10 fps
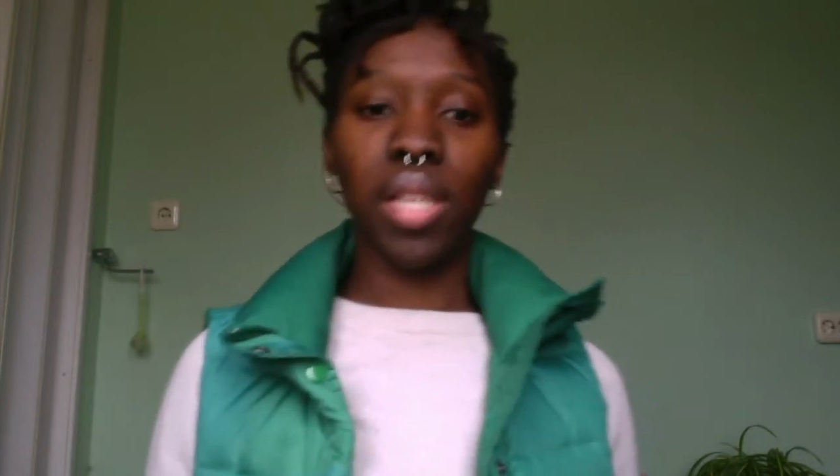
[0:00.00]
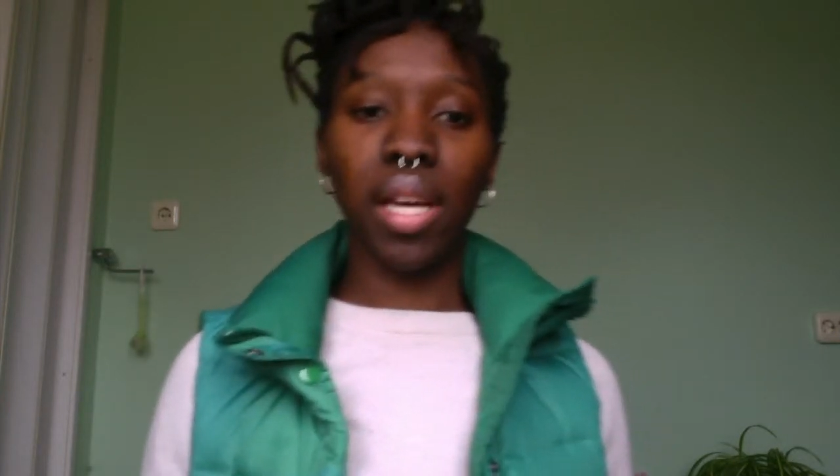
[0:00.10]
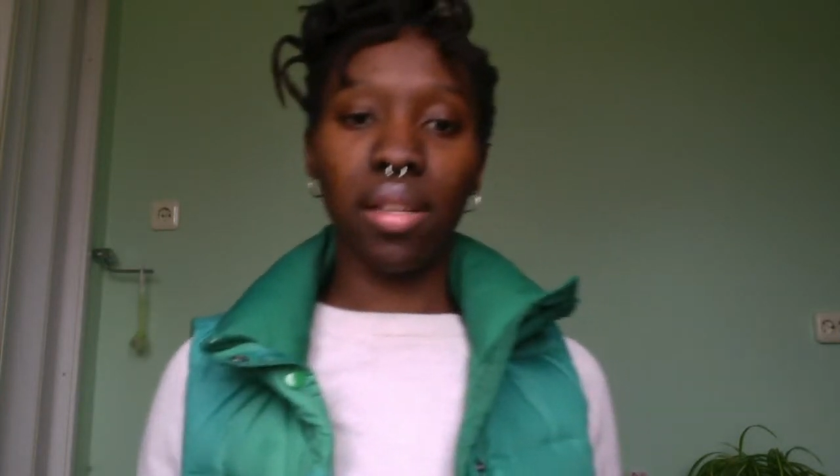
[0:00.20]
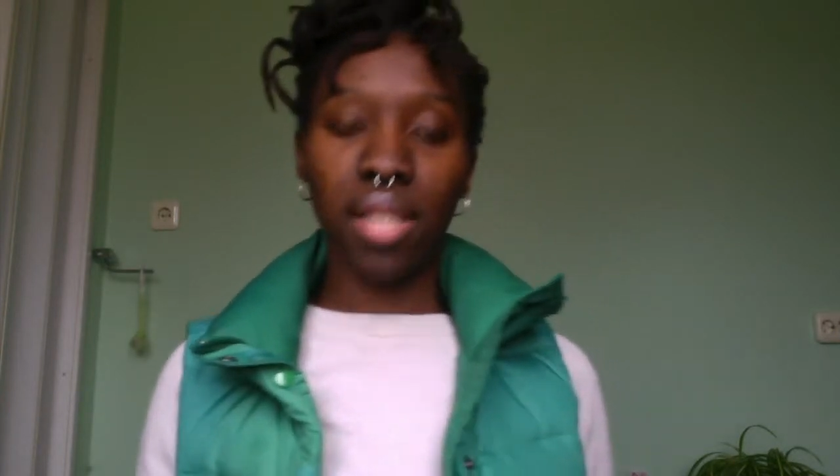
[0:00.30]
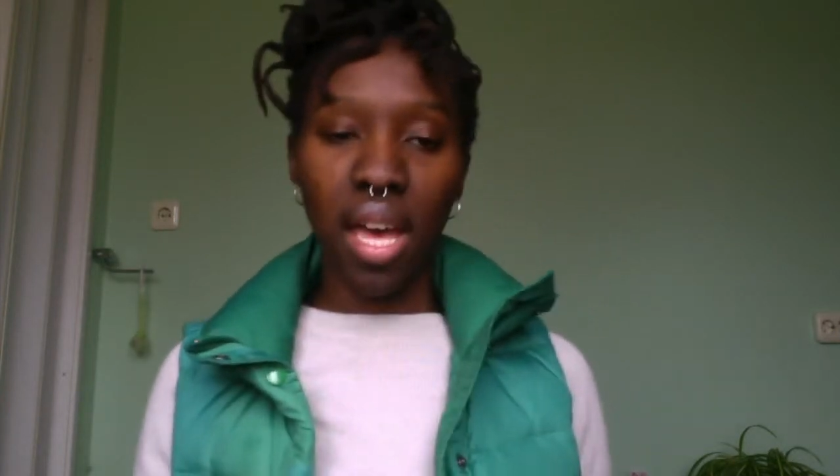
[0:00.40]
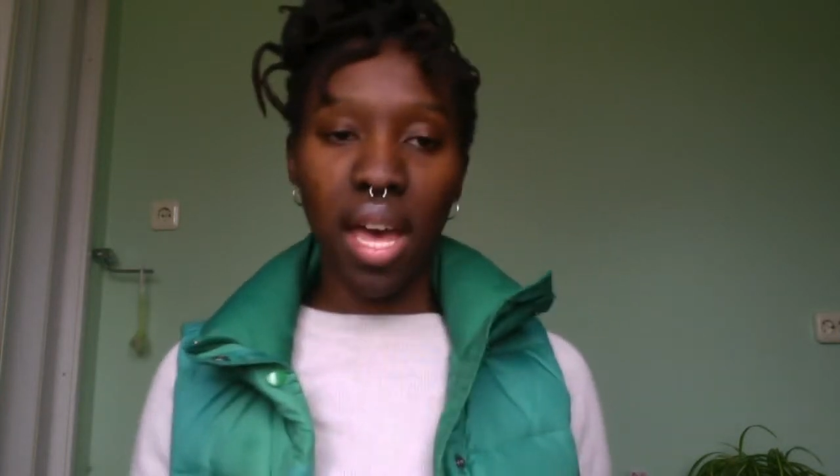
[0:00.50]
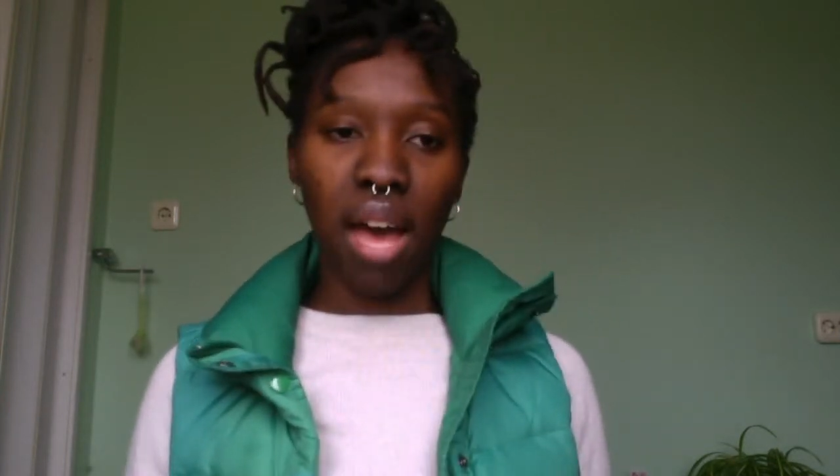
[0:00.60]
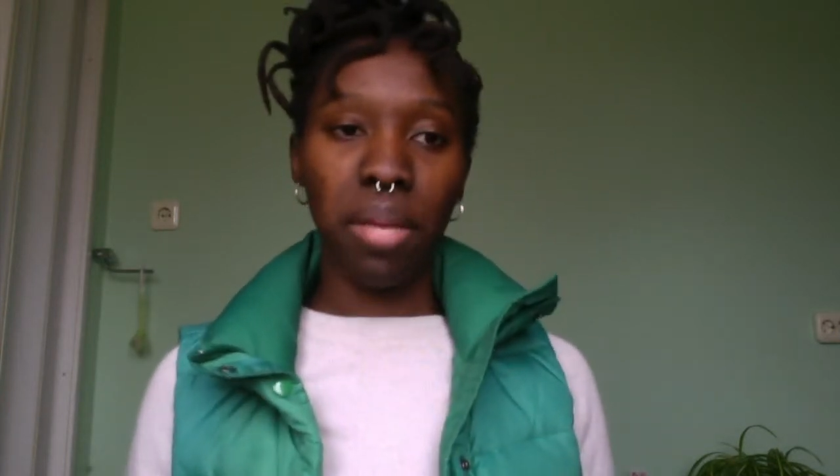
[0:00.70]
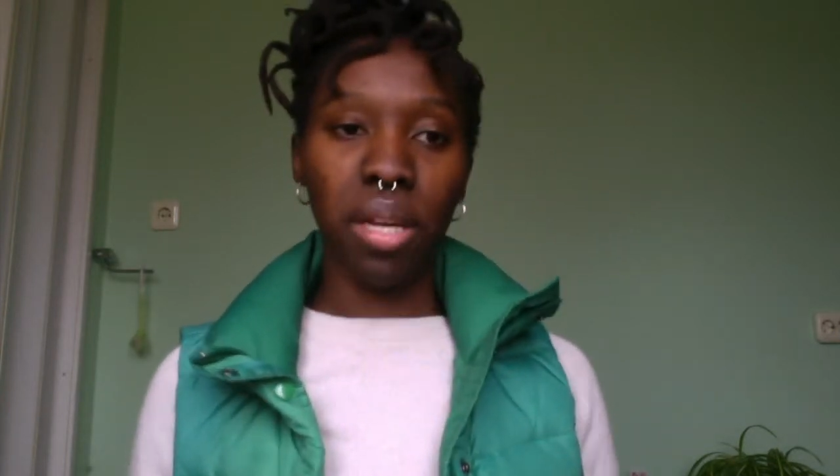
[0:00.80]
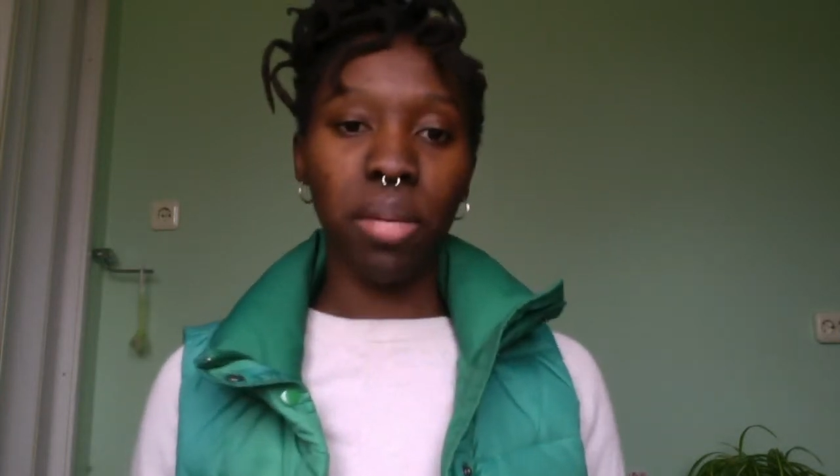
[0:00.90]
and
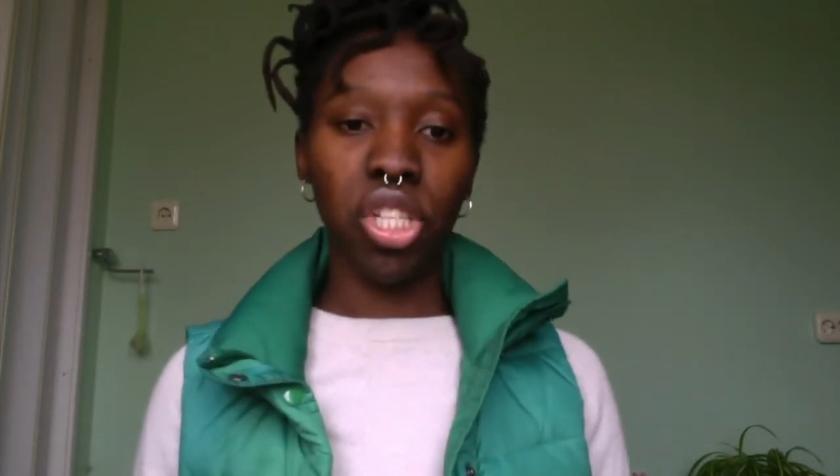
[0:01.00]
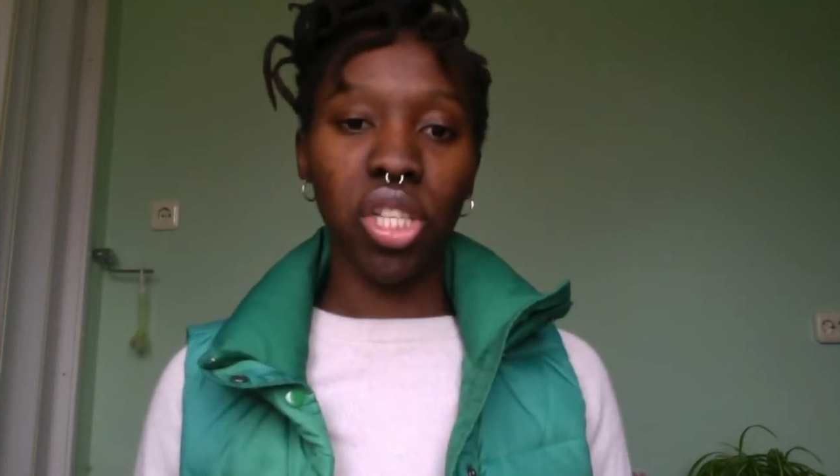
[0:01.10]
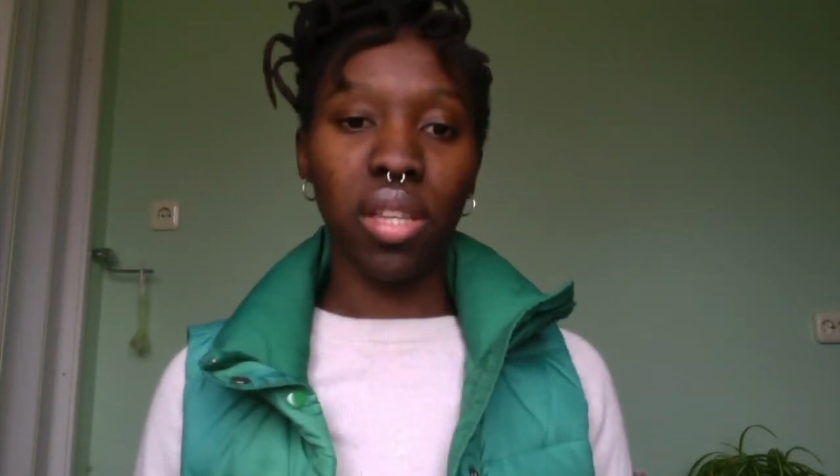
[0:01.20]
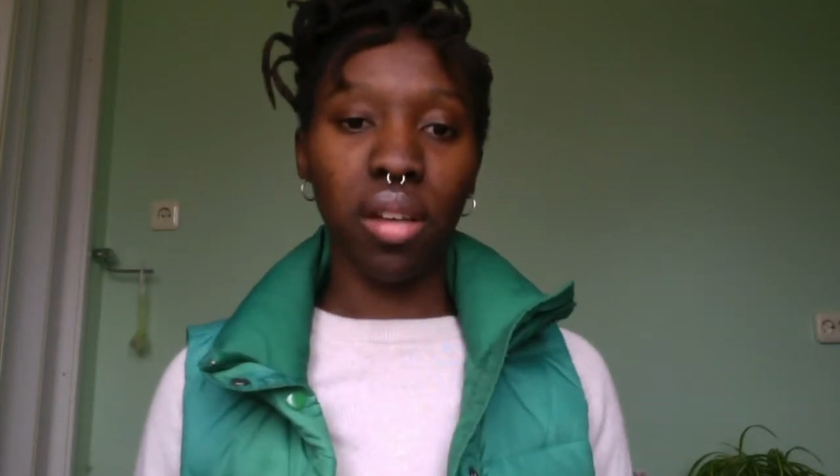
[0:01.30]
I made a budget